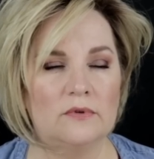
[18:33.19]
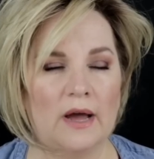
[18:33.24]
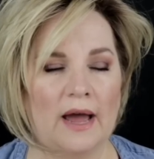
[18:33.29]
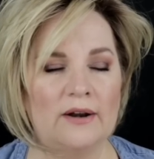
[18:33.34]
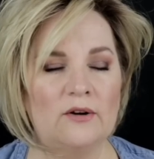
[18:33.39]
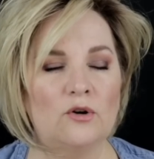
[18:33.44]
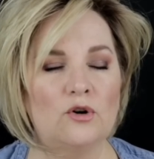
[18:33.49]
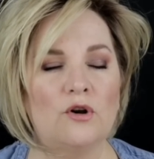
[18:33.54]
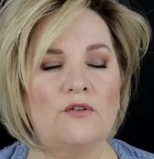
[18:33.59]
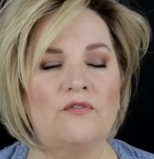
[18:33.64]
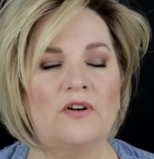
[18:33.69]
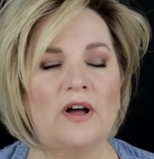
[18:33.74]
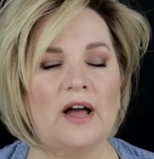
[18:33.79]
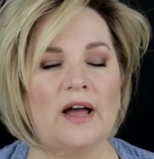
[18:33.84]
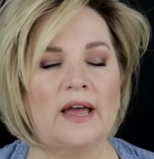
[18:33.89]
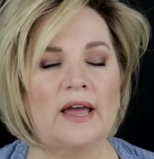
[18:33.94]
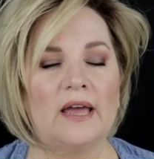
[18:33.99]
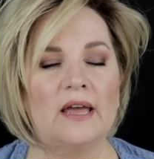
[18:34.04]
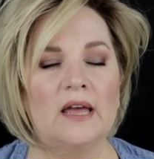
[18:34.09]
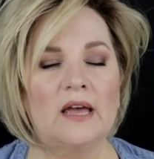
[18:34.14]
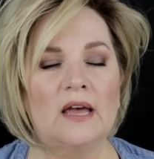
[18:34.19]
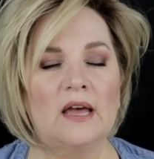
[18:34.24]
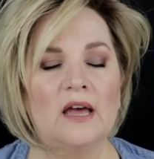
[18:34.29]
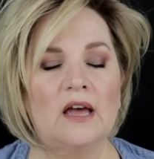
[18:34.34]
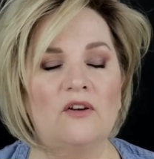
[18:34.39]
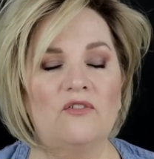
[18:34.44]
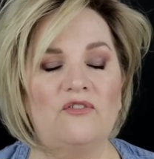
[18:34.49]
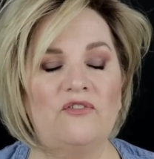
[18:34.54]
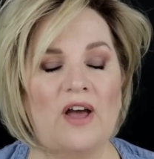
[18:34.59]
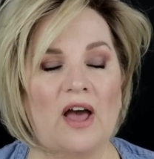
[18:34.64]
I don't know if I
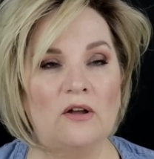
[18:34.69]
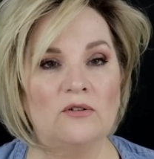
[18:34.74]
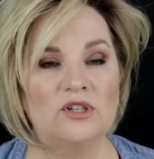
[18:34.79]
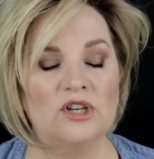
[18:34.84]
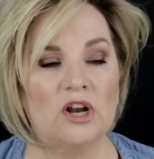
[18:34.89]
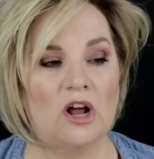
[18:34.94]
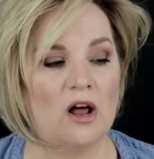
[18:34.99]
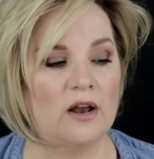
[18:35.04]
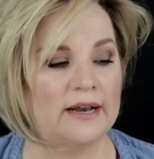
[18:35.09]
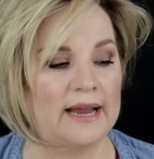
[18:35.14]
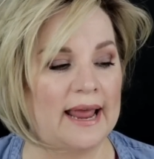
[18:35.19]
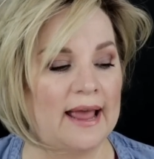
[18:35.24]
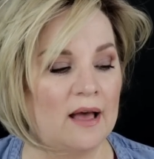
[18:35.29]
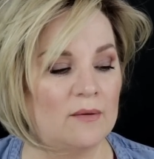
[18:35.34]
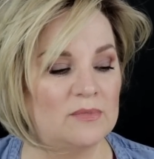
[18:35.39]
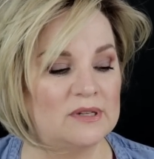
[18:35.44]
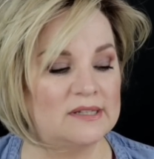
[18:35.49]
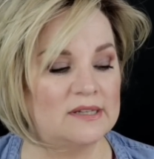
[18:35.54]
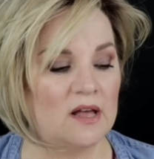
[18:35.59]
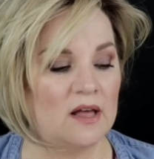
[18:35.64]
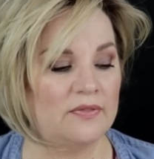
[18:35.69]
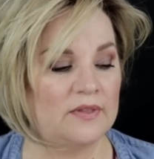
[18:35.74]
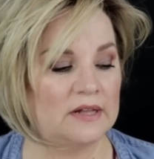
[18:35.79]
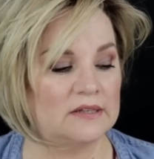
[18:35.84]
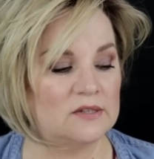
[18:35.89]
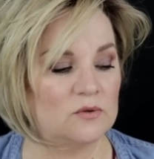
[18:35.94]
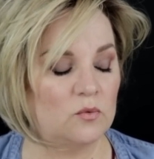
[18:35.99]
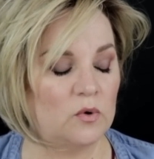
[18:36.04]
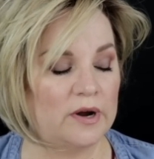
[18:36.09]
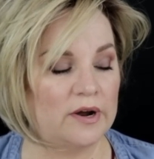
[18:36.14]
found it on Amazon,
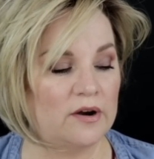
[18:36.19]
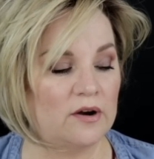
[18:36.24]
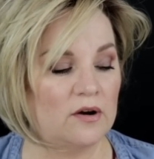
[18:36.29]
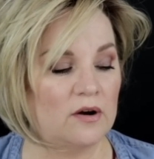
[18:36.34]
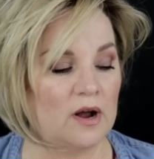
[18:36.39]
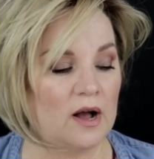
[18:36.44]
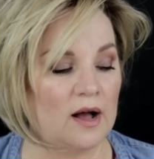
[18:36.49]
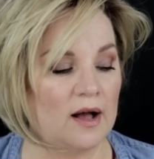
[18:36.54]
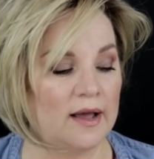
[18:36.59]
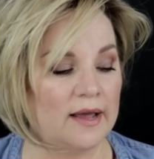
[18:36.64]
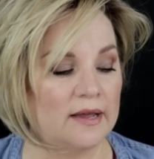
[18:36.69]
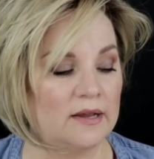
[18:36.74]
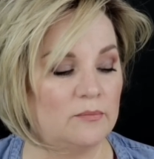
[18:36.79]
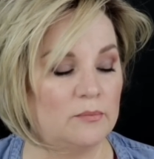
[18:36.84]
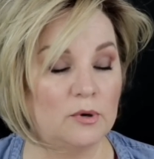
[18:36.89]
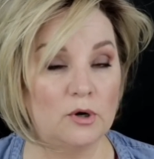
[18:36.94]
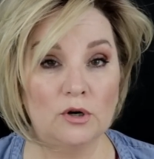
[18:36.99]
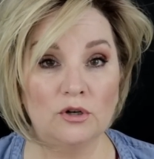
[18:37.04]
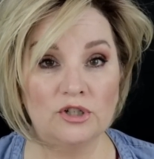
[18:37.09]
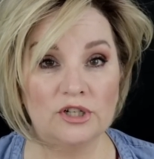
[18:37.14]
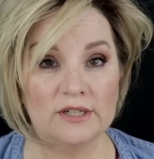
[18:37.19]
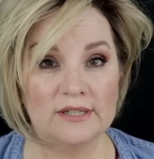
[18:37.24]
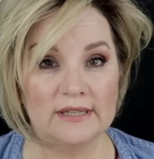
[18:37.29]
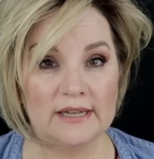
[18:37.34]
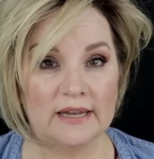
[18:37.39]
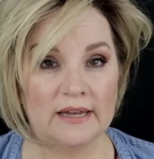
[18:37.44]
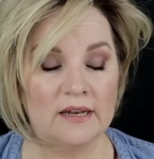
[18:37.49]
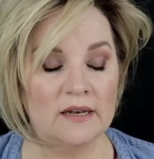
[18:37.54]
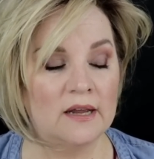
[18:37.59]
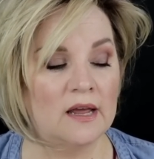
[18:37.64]
that's where I purchase
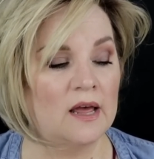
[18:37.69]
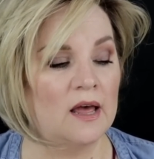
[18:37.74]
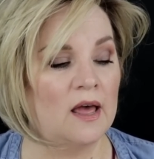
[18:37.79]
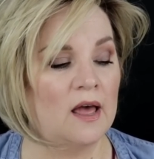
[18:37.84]
it,